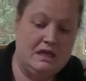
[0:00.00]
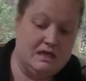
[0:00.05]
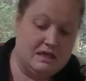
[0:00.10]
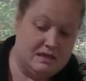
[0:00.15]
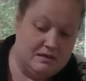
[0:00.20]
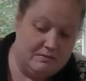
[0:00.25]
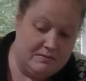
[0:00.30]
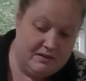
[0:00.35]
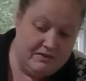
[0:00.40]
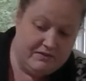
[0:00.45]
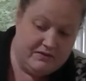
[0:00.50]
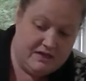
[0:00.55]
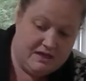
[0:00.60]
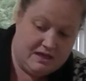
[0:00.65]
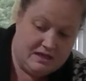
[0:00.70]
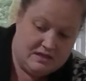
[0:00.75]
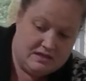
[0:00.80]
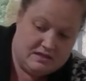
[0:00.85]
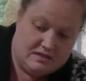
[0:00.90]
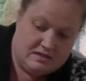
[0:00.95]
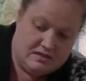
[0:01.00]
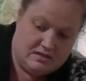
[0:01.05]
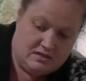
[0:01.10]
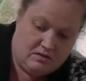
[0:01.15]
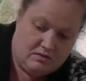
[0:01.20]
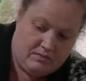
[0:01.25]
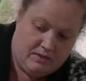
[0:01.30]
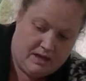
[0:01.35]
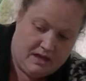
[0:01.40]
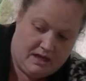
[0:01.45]
can be fixed.
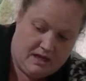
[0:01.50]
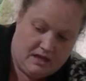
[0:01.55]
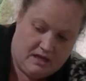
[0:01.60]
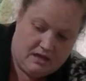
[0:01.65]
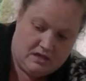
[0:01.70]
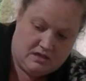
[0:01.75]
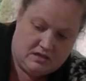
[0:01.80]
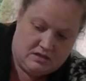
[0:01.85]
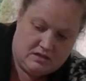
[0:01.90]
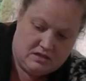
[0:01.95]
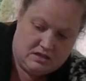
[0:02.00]
Don't panic.